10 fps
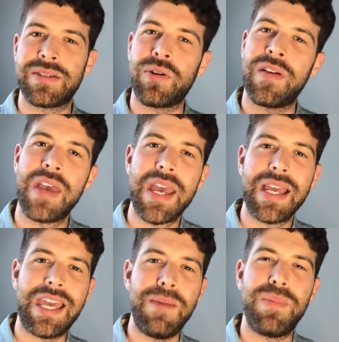sort of
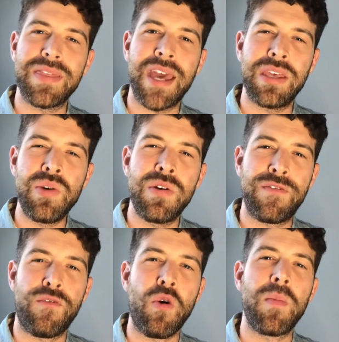keeping that
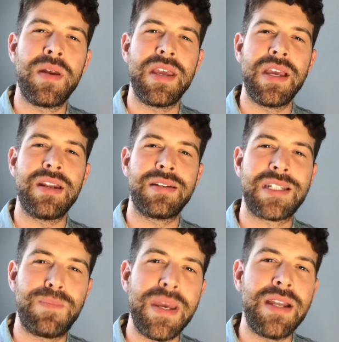uniformity in his
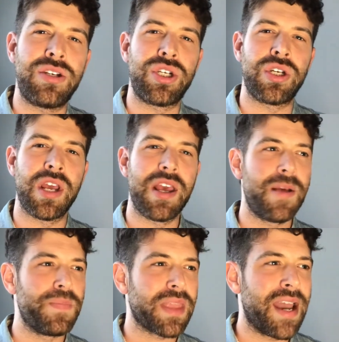speech
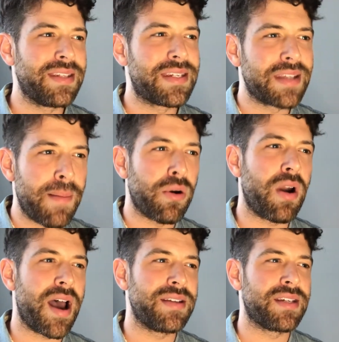and
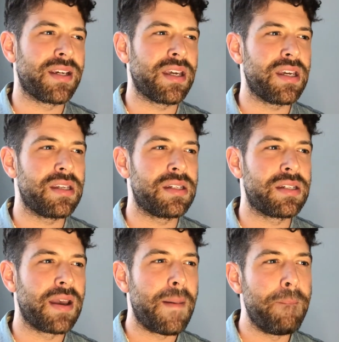summarizing
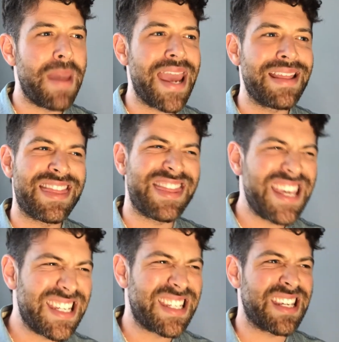his main
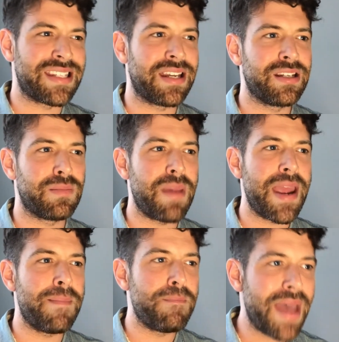thesis and his
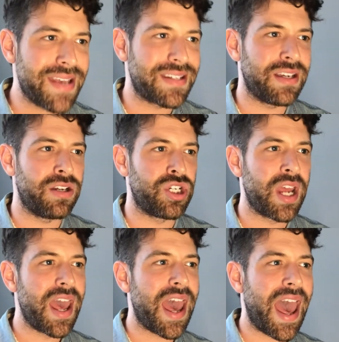main message
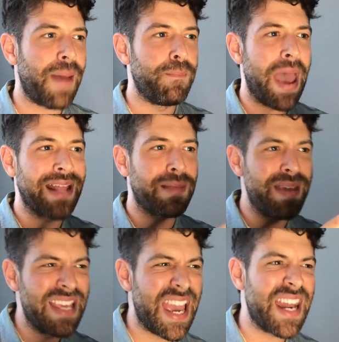at the
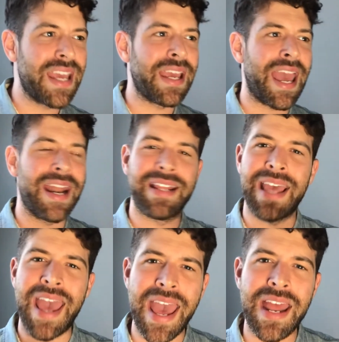beginning and at
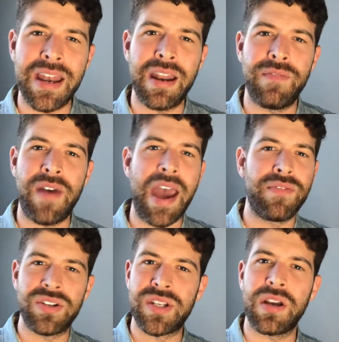the end of
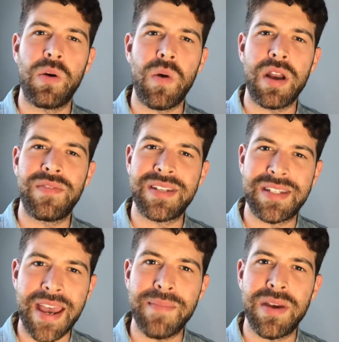every single one of his
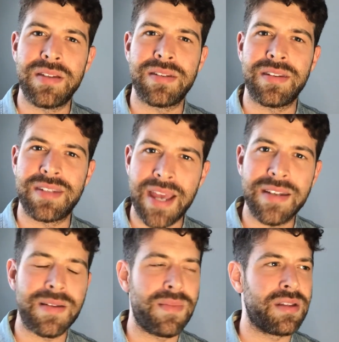segments and
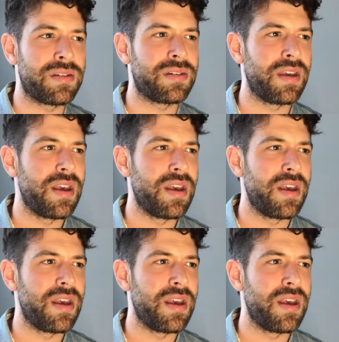sentiments.